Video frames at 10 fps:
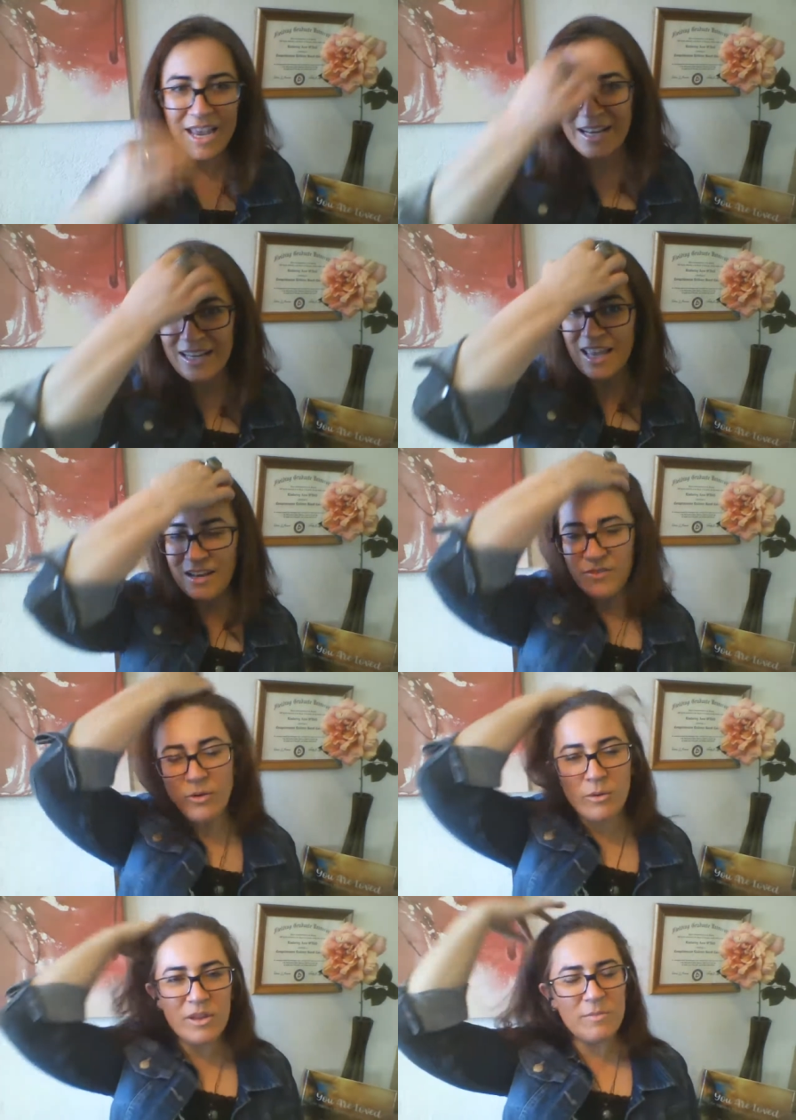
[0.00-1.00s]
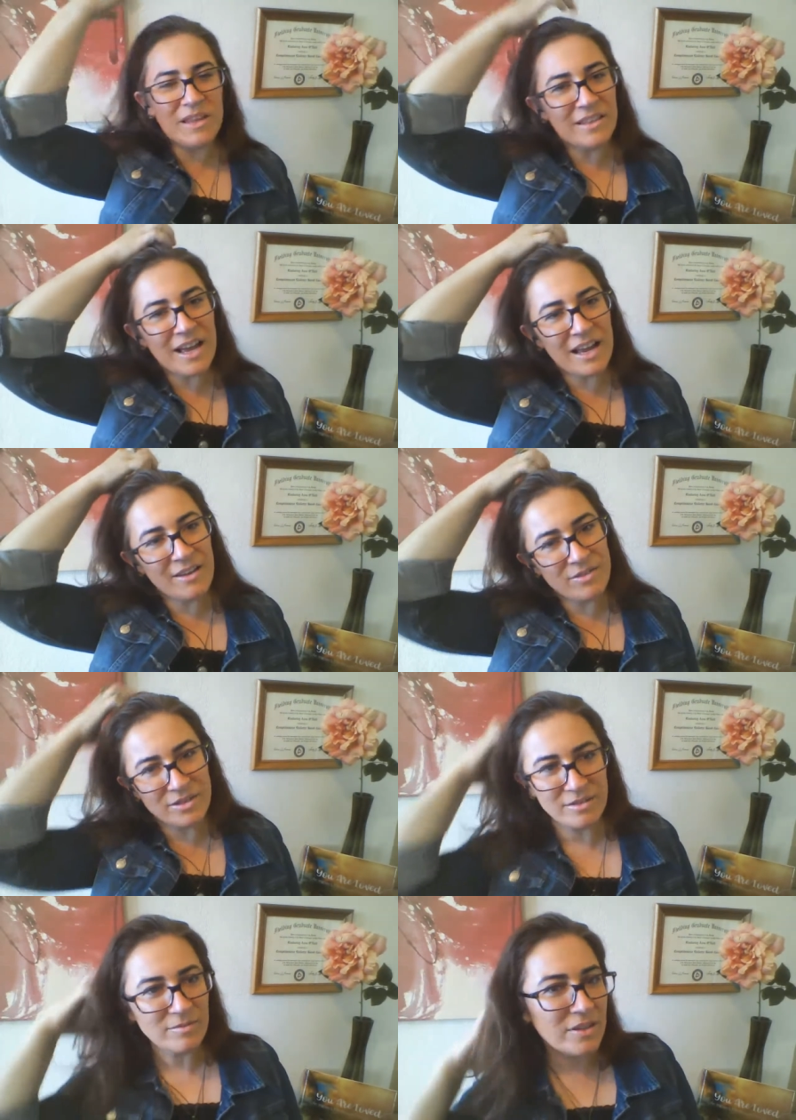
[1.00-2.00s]
And again, if you were with me live,
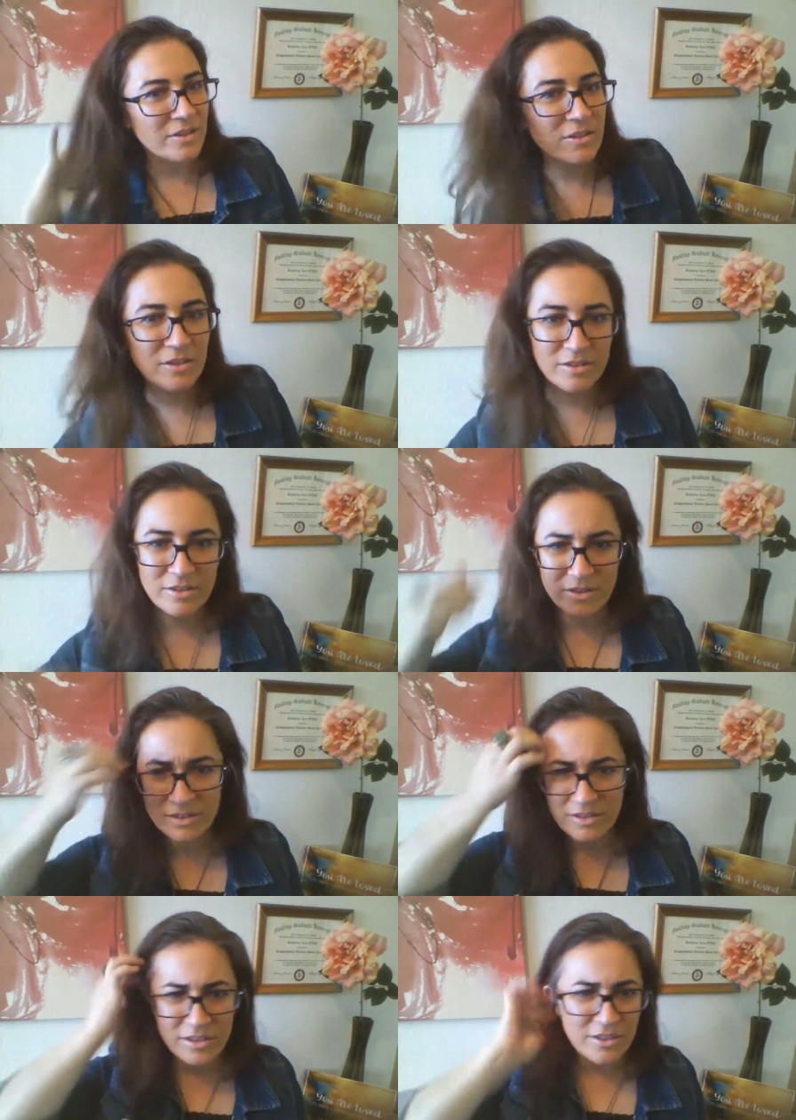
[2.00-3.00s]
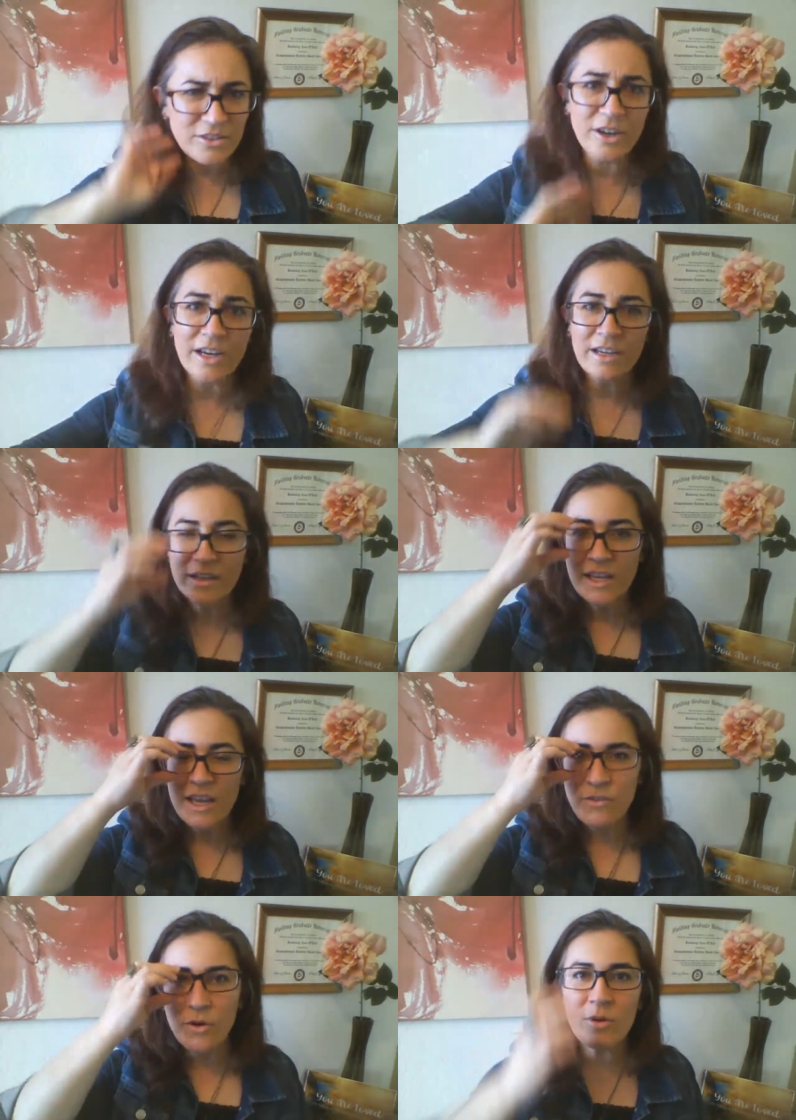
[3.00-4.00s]
sorry,
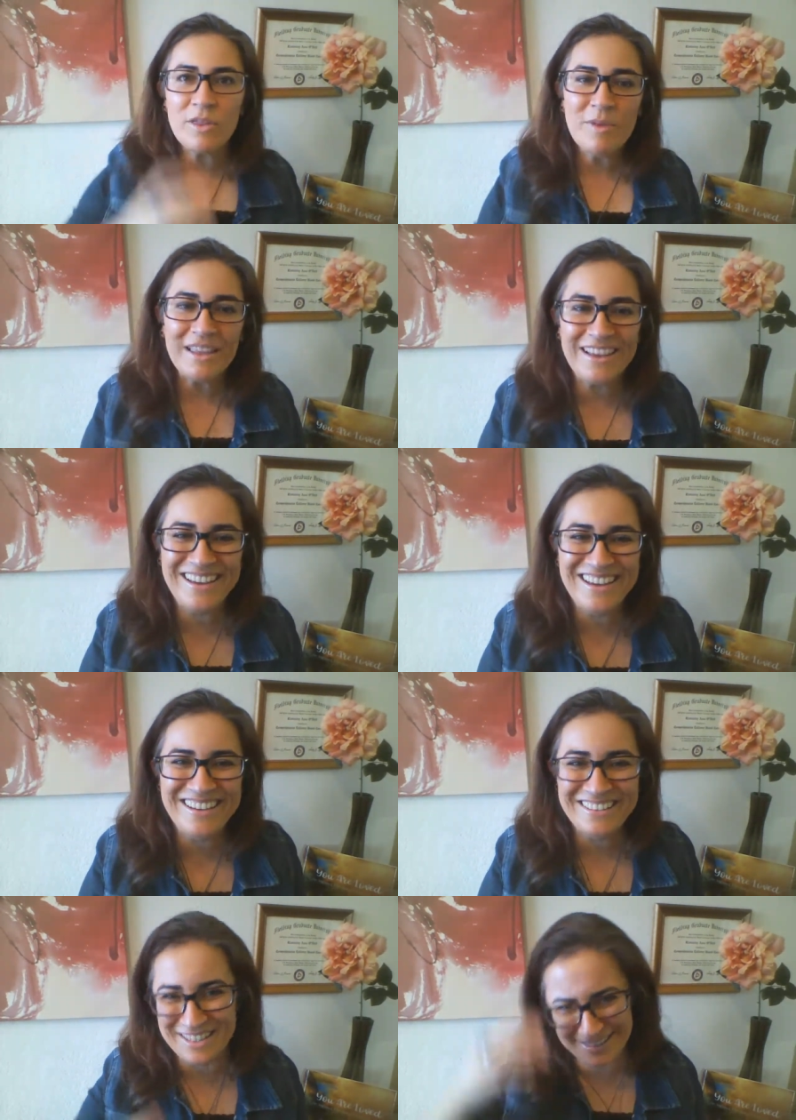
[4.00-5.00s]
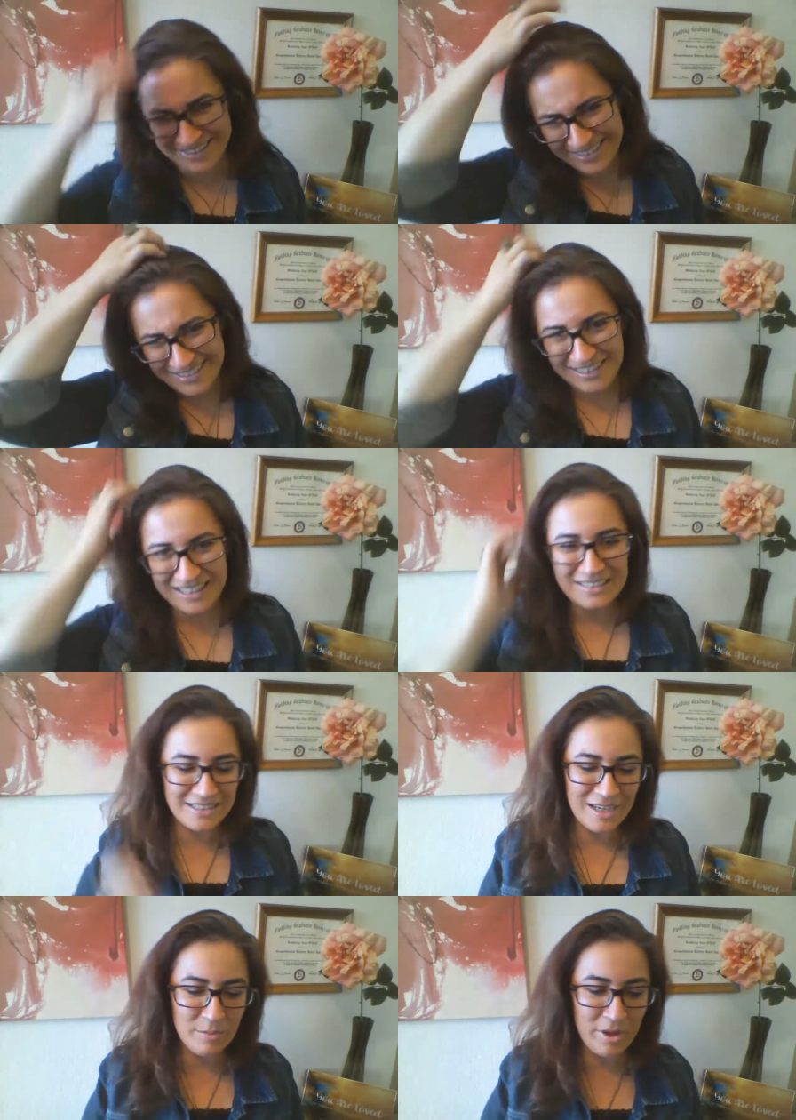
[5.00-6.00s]
if you were with me, just like,
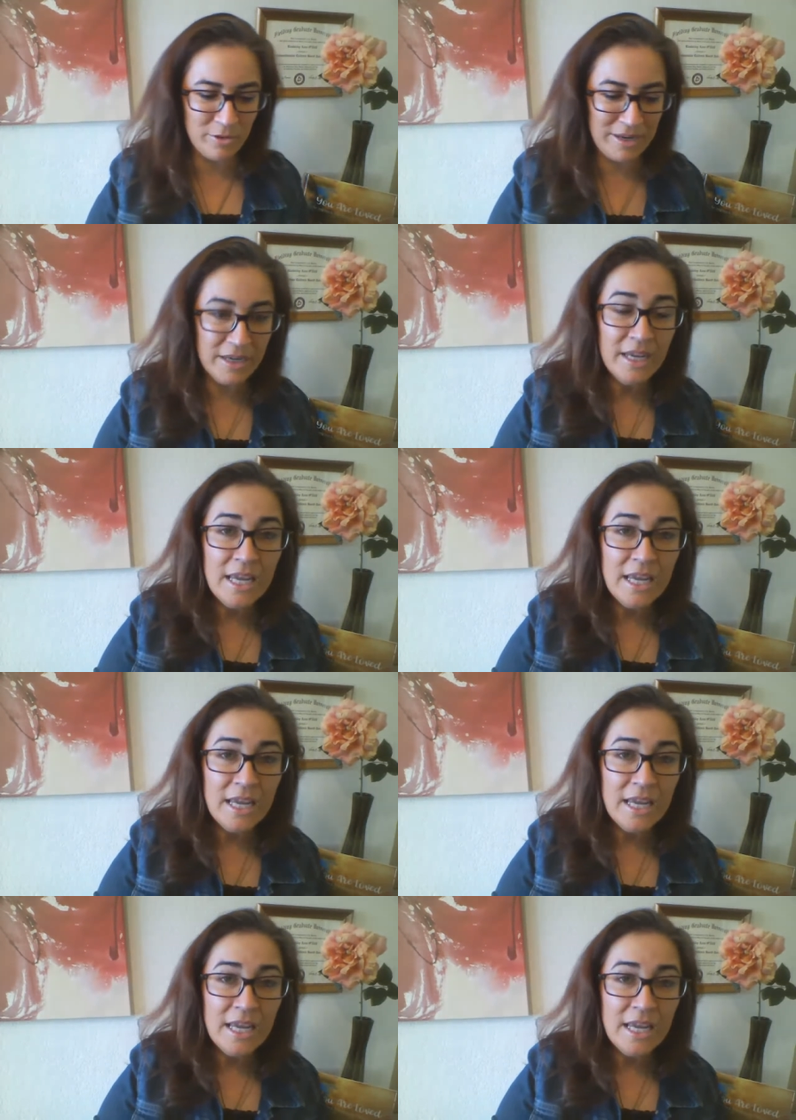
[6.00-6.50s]
it's kind of bothering me.